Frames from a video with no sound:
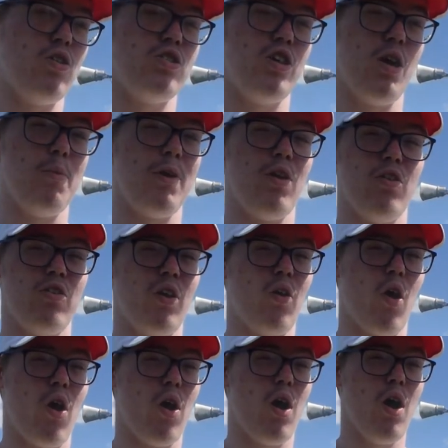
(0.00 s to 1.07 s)
last year because there
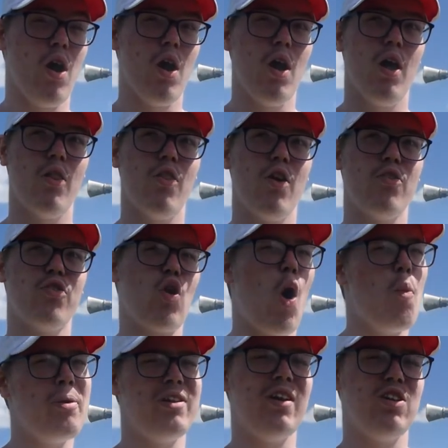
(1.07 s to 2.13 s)
are the, the
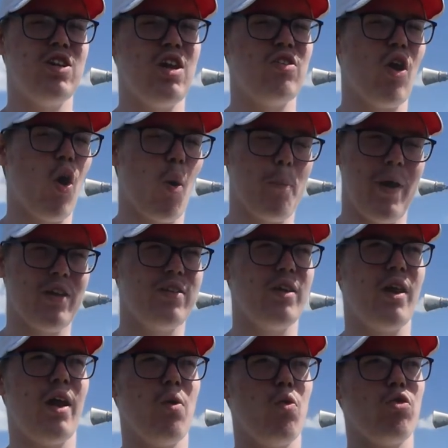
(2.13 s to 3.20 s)
competition is a lot
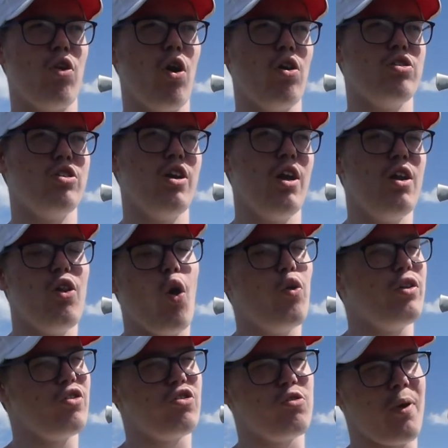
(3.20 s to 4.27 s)
better than it was last year.
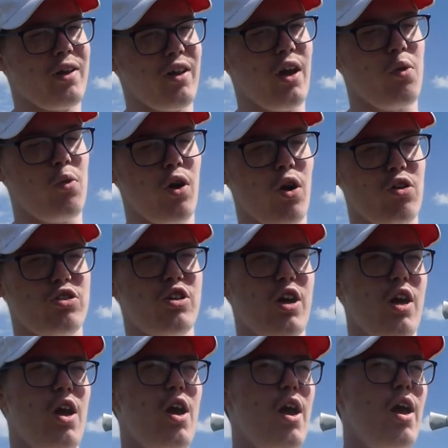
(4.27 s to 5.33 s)
No disrespect to anyone last
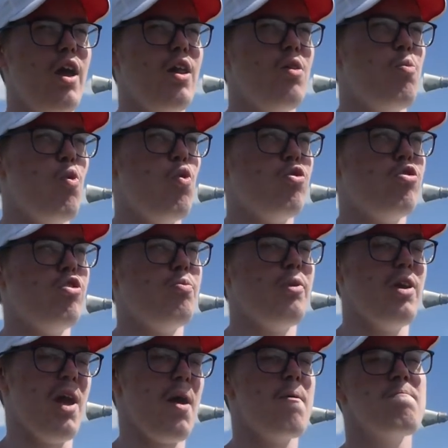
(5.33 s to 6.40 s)
year in the Porsches,
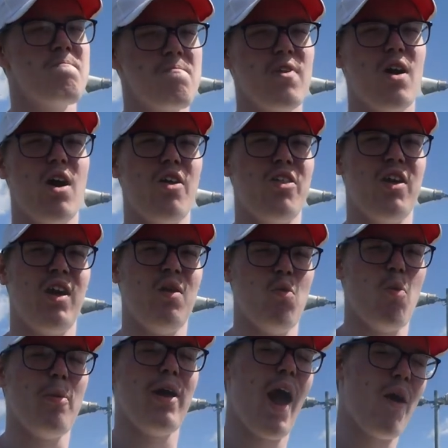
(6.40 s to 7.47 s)
but yeah, I think it
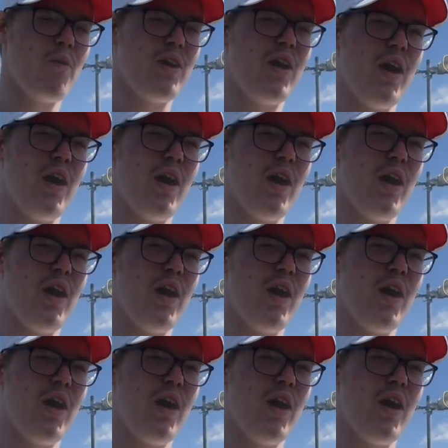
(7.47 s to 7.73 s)
will be Harry